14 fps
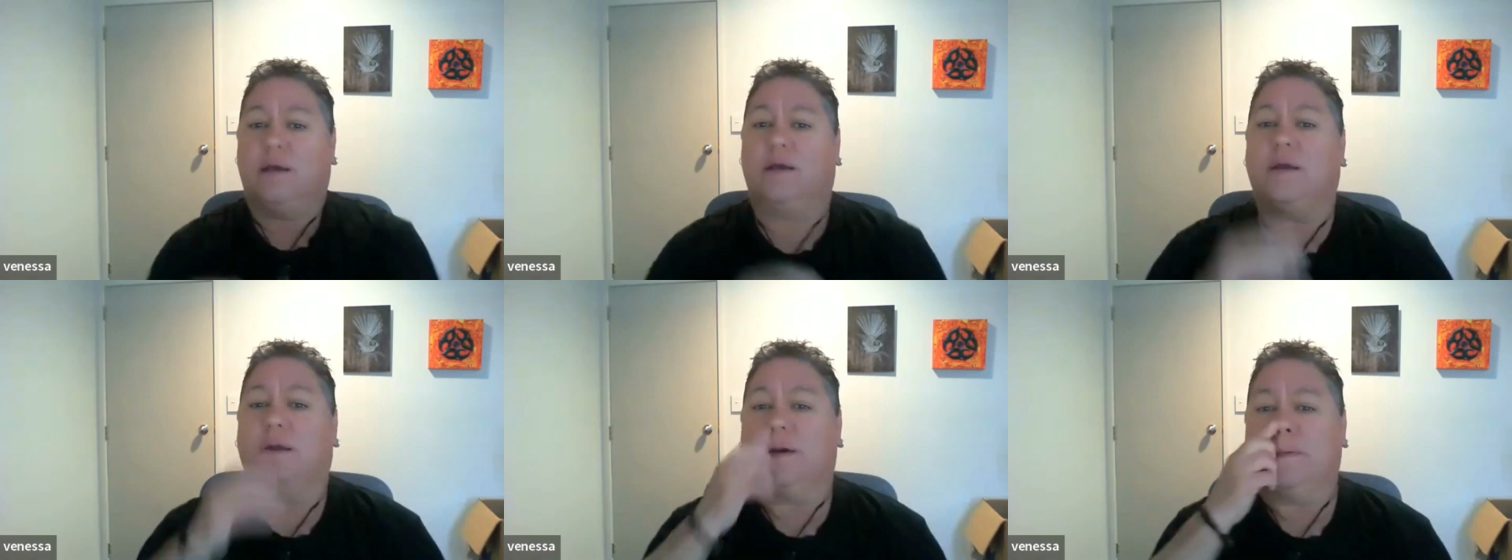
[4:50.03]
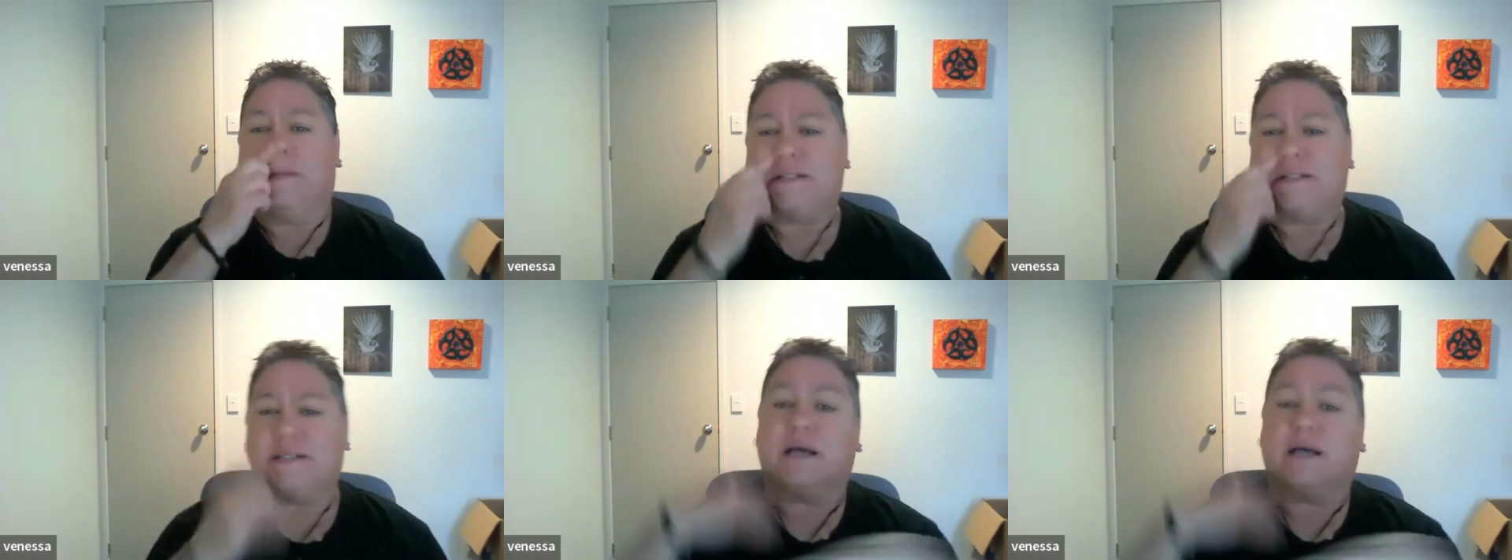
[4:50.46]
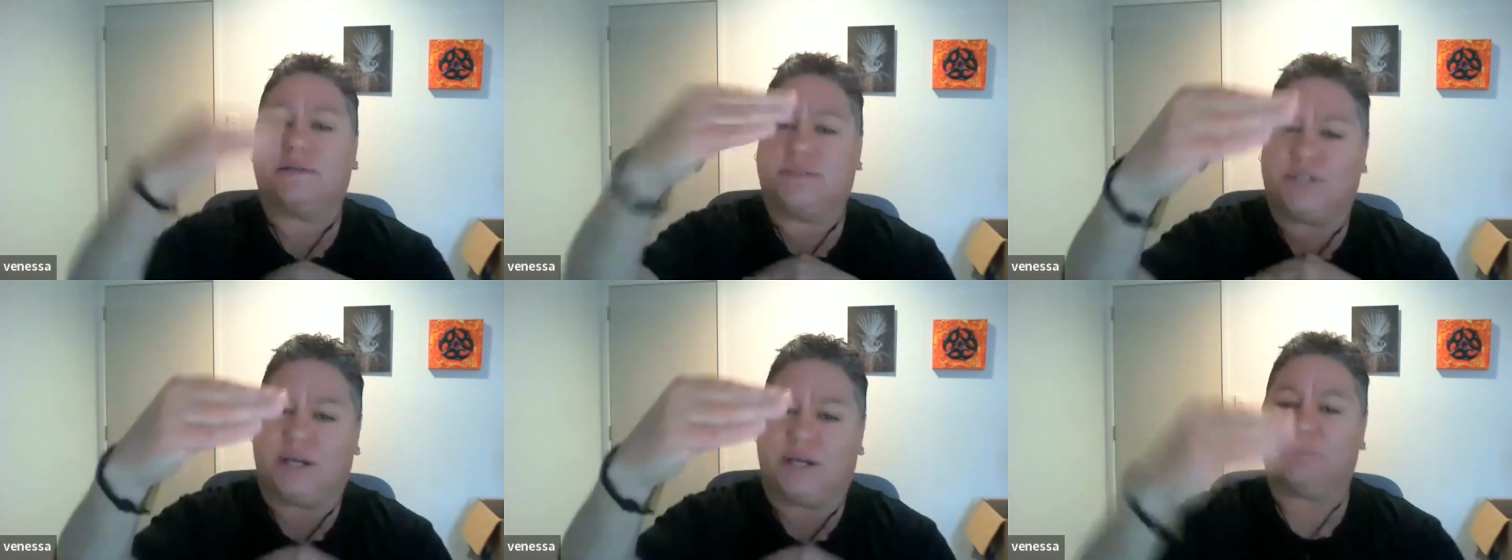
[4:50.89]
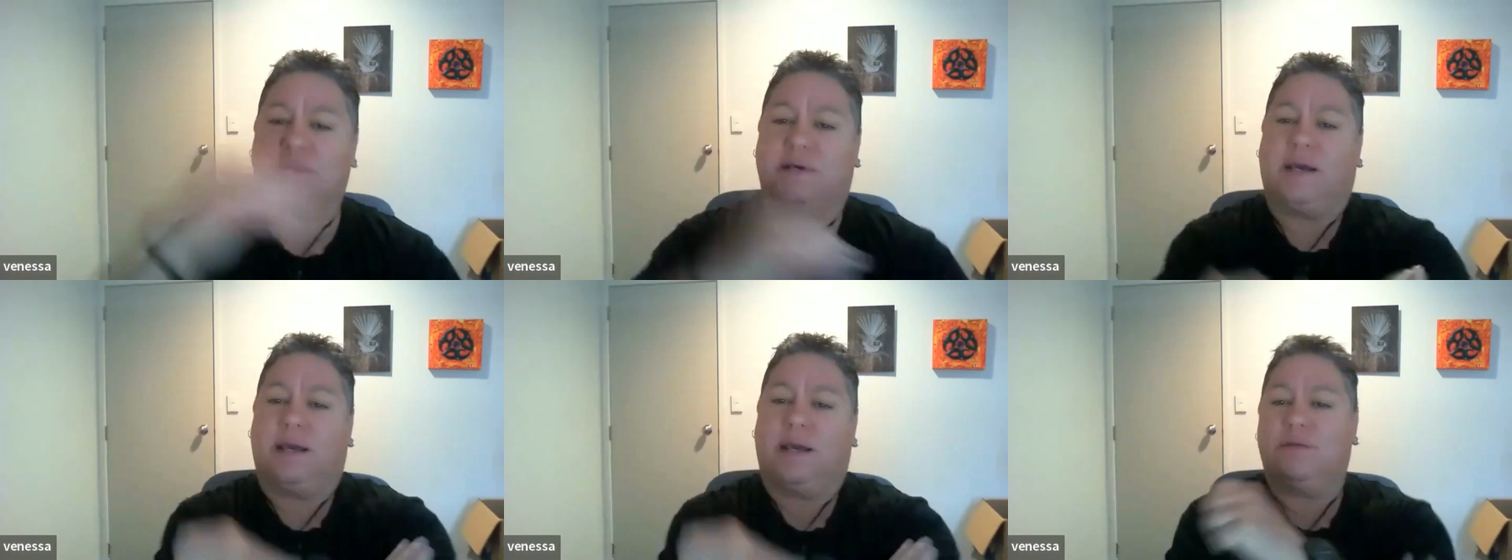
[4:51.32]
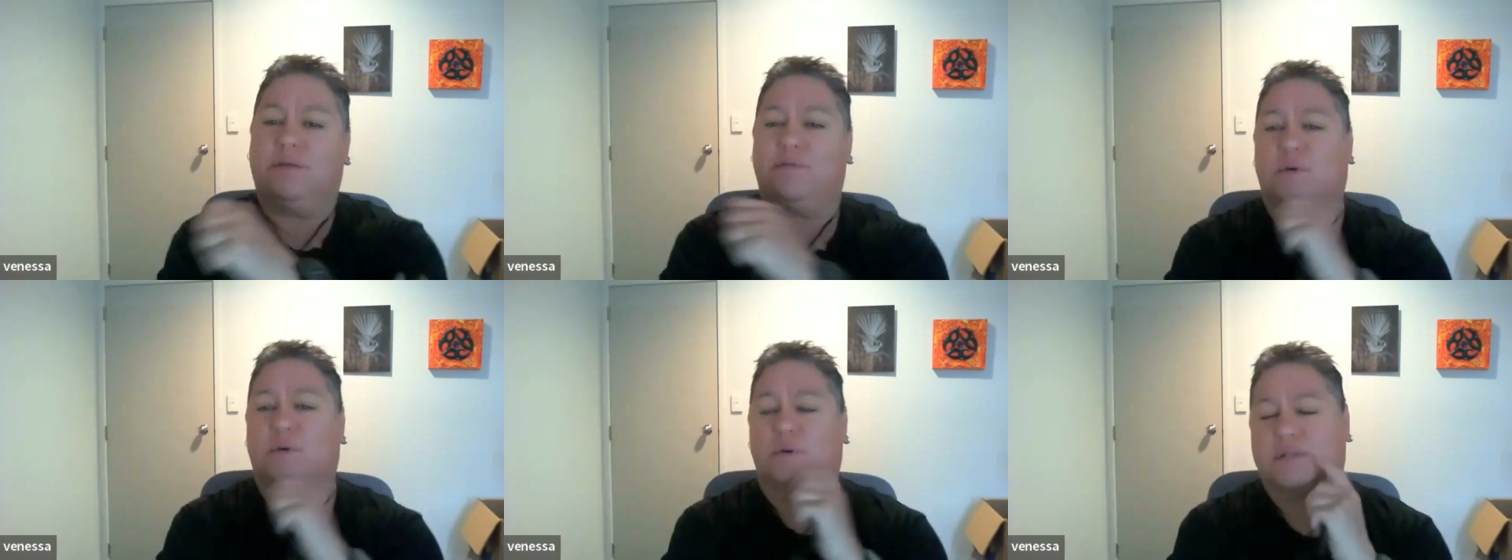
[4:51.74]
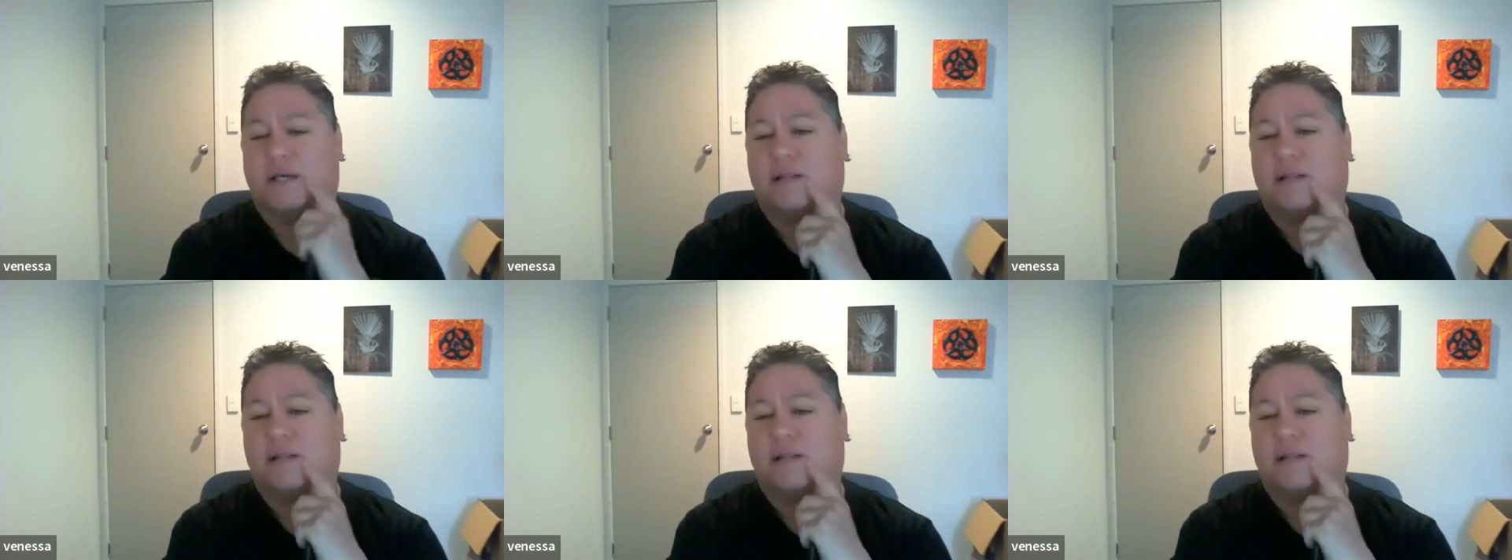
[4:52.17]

You know, that's not jumped ahead of yours.